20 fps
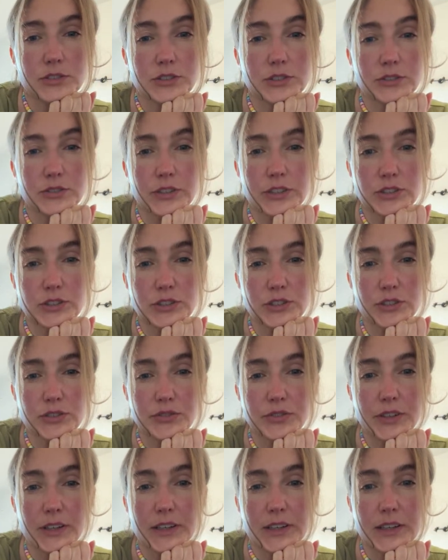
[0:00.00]
Renaissance
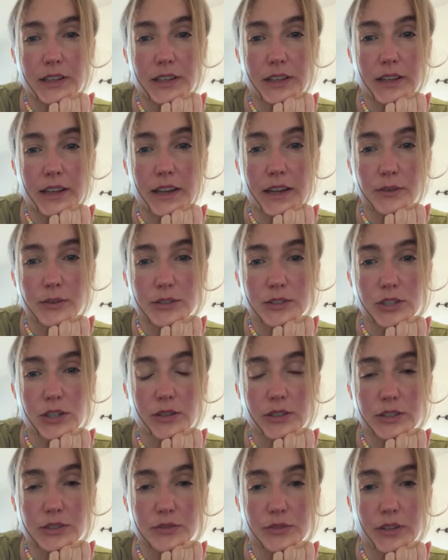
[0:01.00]
Fair in LA was
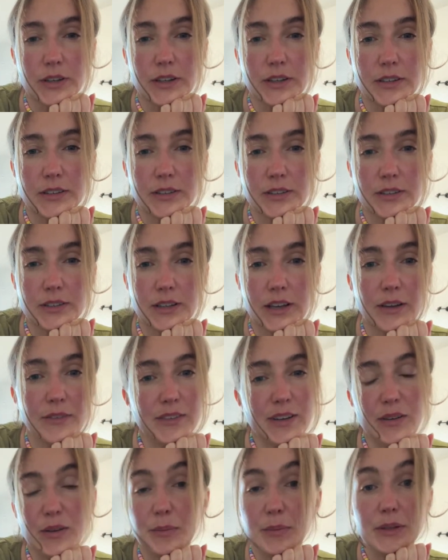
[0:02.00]
always fun. I've
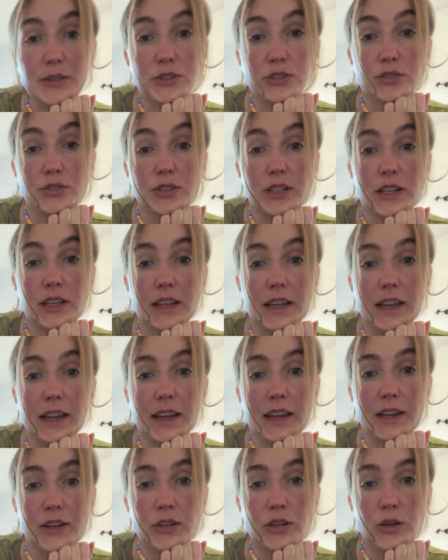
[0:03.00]
never been to
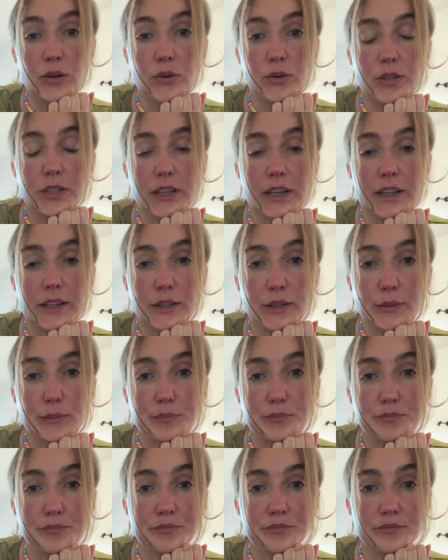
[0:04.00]
LA. I know that
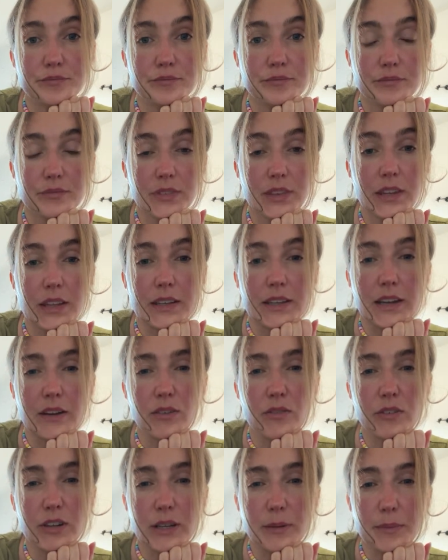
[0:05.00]
they have a
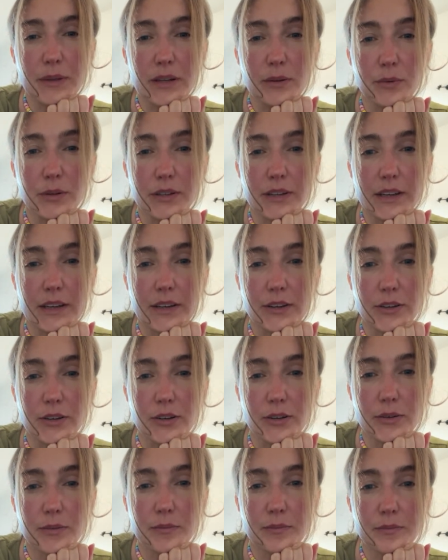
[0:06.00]
really big one there
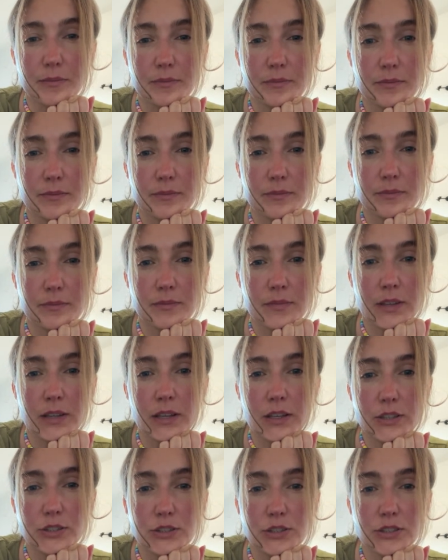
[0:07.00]
though.
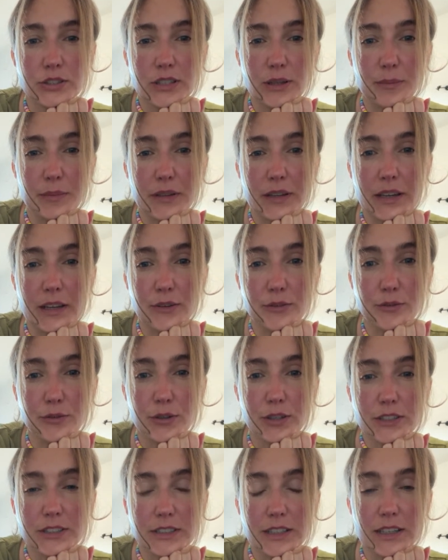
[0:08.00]
Just stopping in
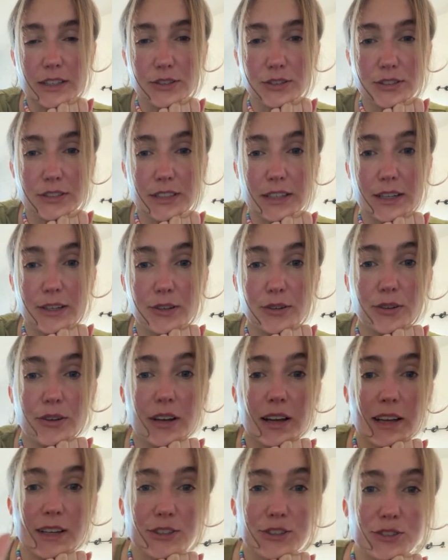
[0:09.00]
for a second to say hello.
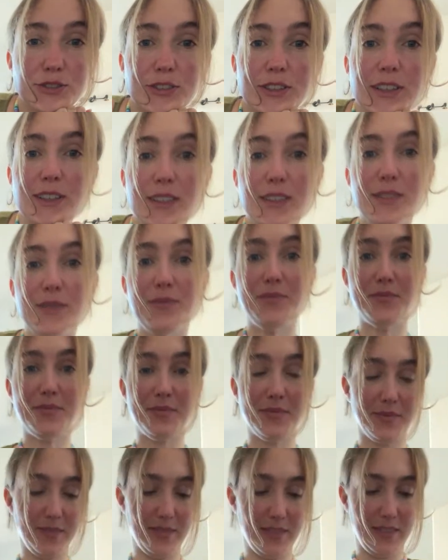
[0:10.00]
Hi Shuriken.
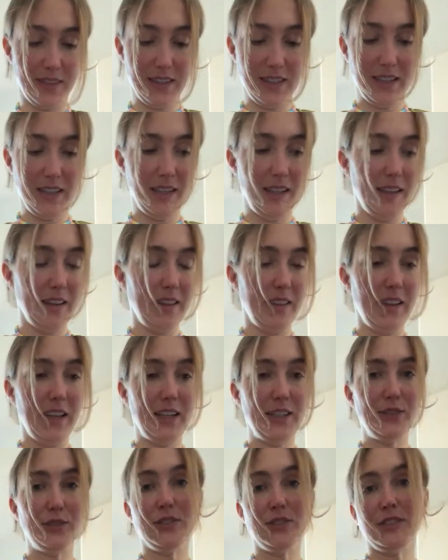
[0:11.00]

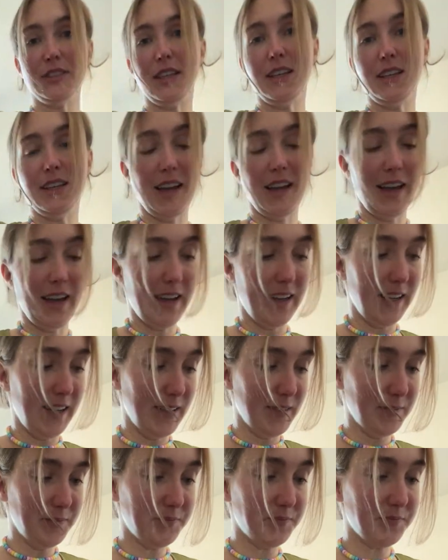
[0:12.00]
Thanks for saying hi.